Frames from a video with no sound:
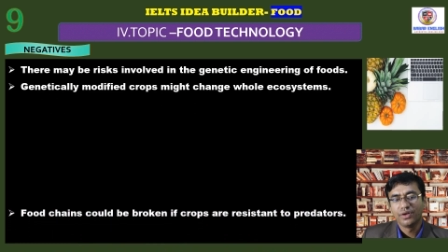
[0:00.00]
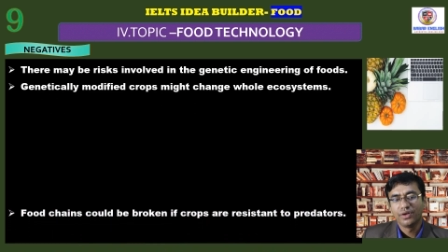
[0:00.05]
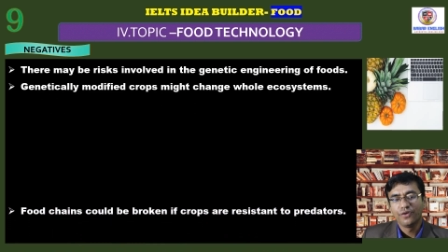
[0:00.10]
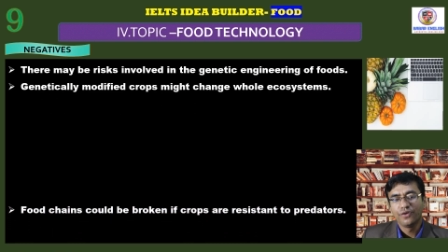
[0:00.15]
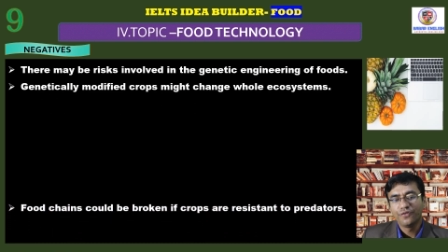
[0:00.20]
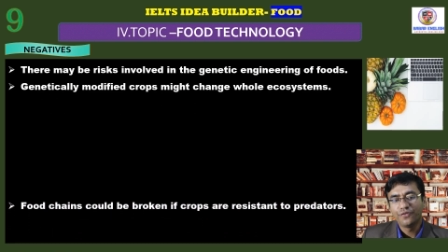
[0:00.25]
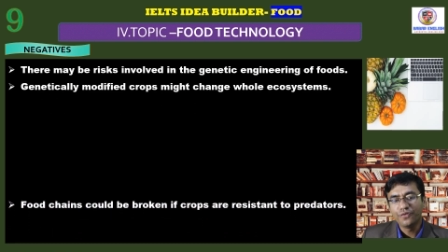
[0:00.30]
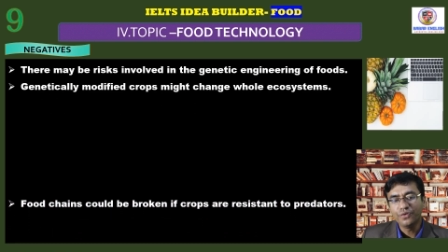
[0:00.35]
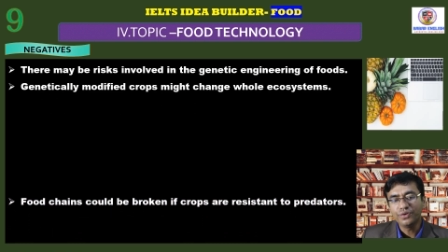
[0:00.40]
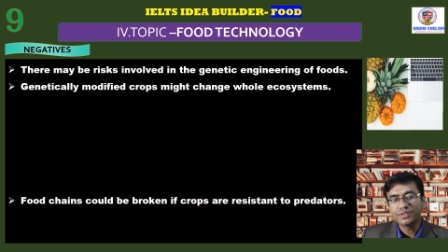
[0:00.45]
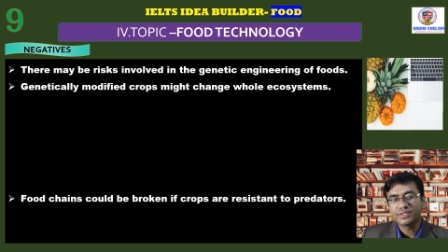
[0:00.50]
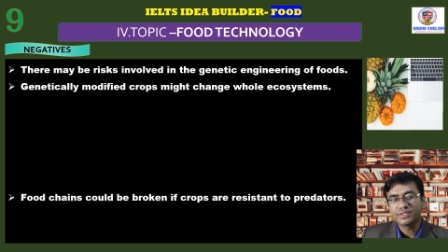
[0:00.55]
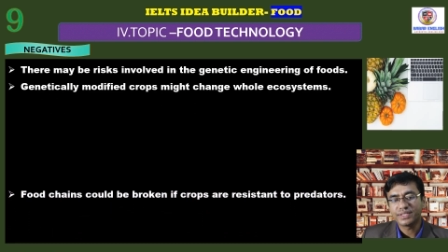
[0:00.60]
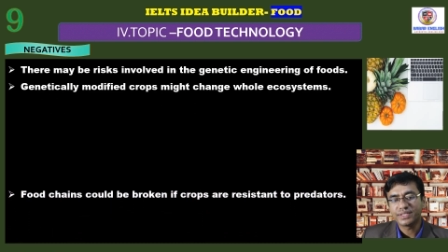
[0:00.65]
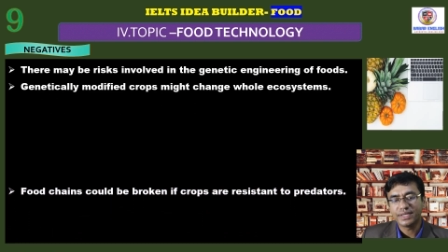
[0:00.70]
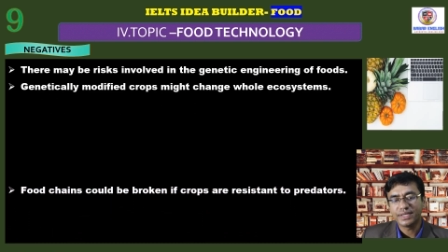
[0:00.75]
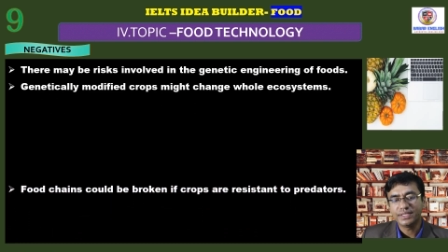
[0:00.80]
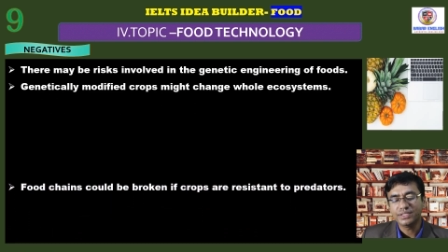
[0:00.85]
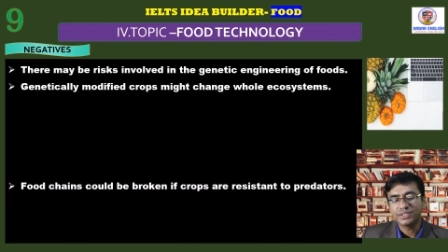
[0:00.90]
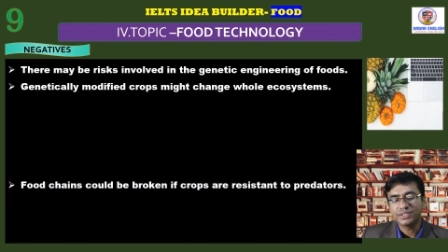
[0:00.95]
Food
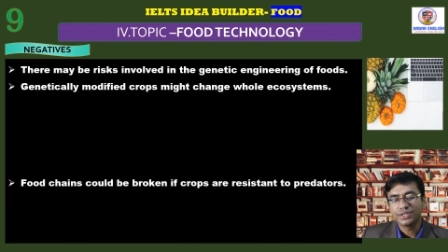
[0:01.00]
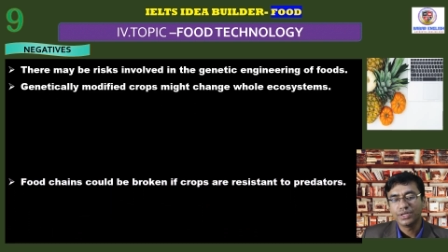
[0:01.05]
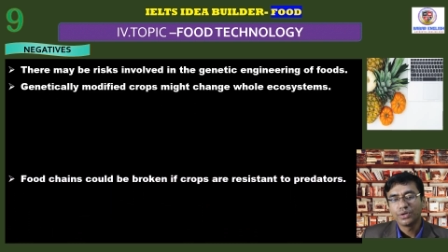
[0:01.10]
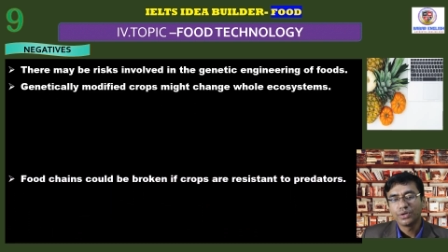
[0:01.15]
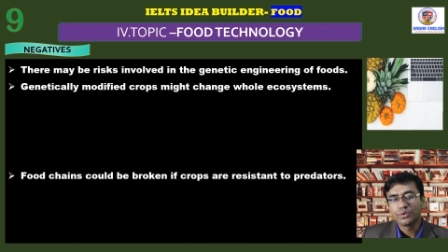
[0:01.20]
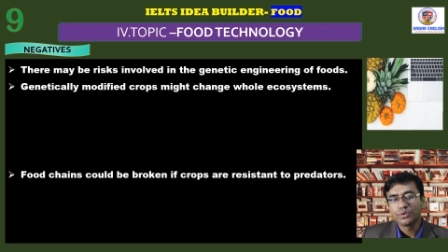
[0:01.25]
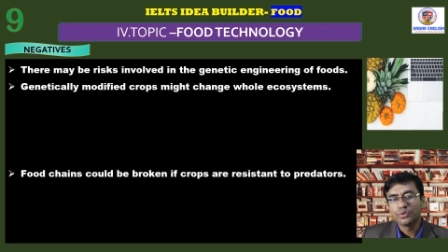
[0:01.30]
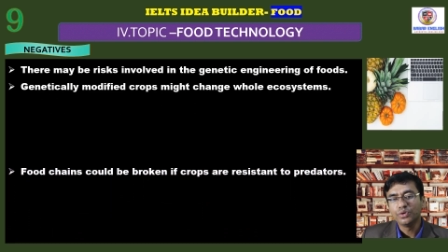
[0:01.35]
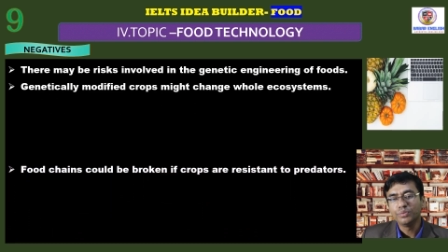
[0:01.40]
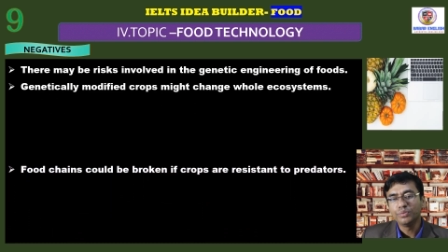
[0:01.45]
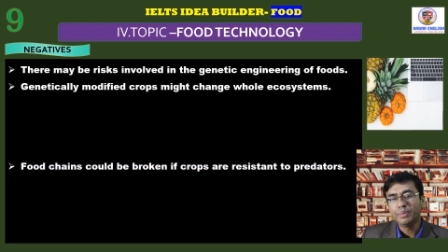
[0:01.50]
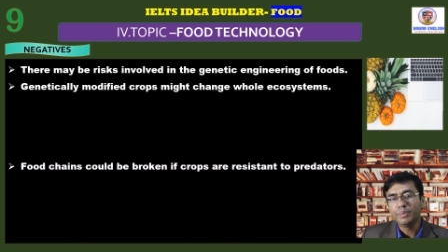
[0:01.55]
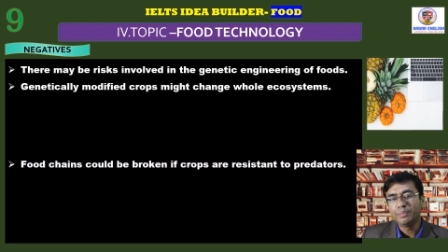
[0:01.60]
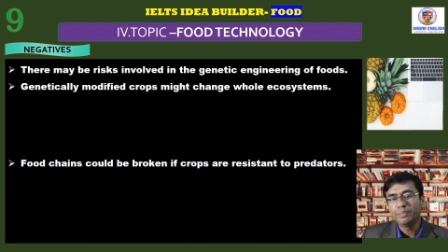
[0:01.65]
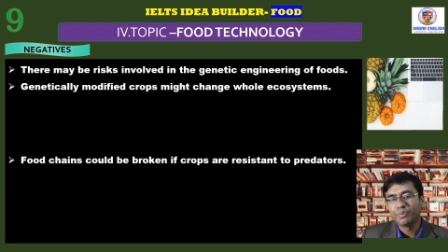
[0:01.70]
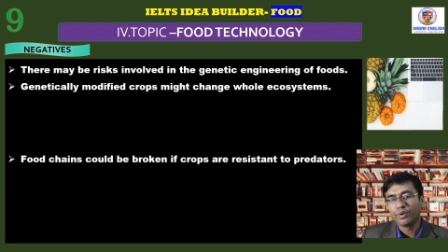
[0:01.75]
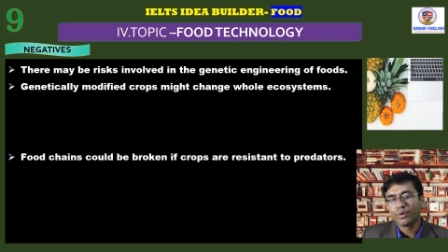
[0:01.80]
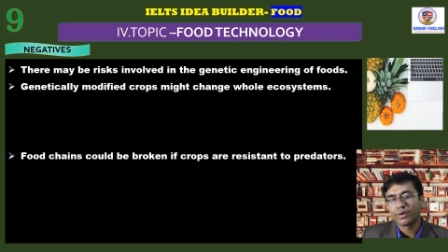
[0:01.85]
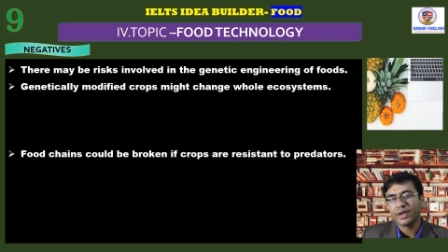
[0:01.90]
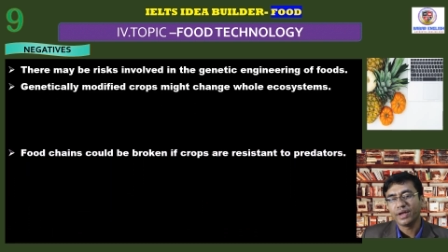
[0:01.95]
chains could be
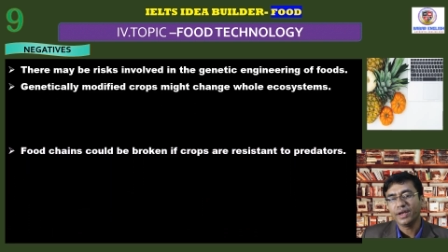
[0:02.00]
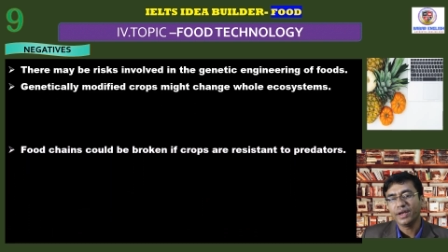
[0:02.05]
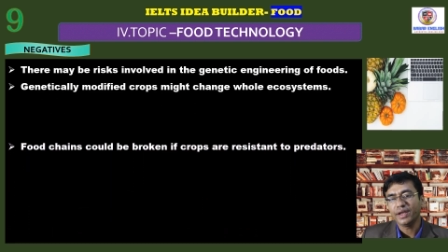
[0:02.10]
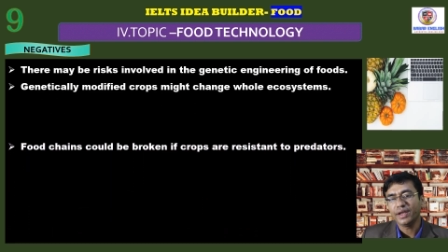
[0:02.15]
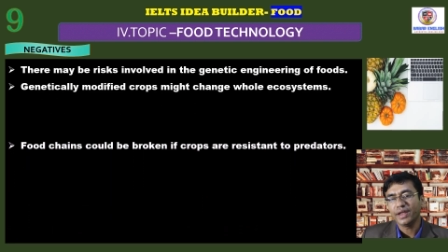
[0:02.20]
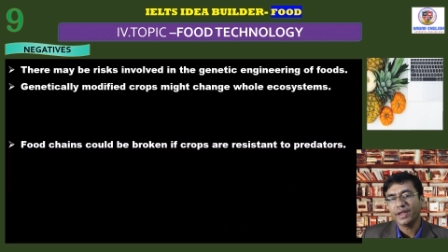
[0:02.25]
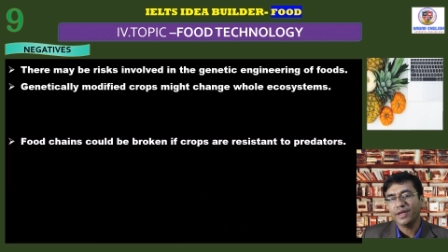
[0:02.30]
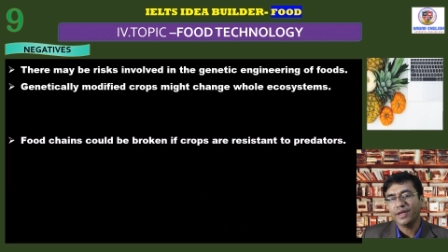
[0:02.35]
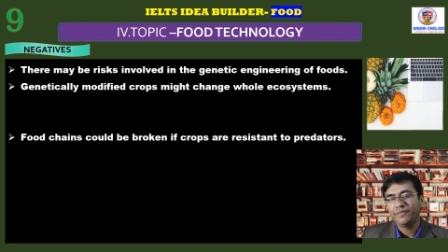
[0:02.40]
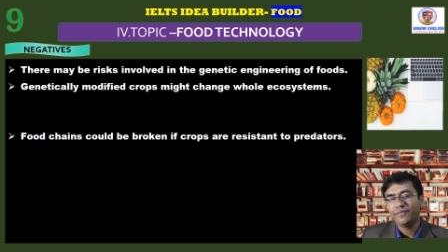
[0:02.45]
broken if